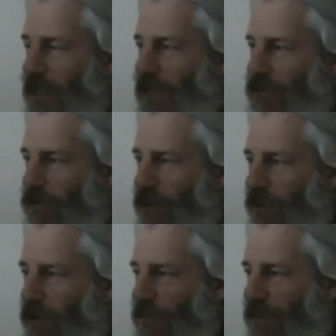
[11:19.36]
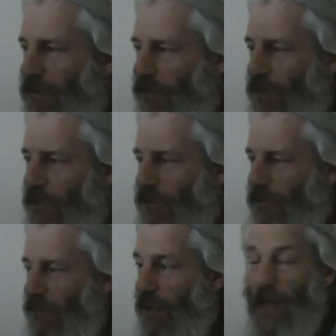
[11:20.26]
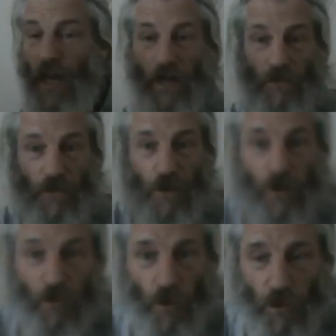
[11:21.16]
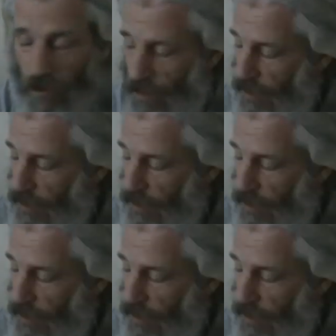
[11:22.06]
dry hop. And a first wort